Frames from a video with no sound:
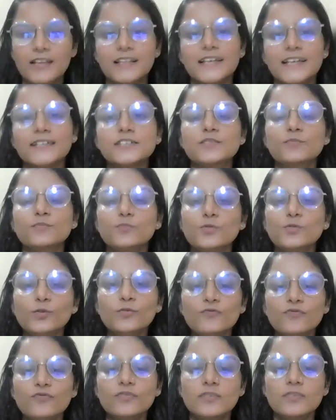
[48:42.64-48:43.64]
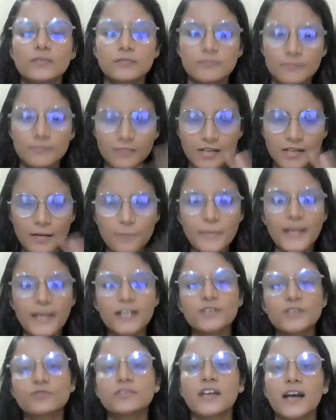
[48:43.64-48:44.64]
Let's move, come
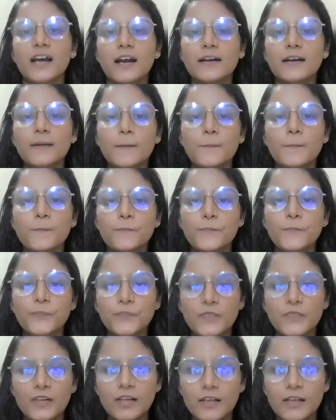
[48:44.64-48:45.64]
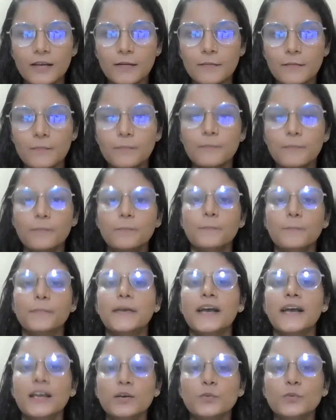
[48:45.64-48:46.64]
back to that.
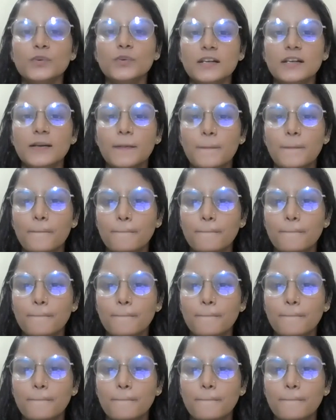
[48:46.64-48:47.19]
Manual.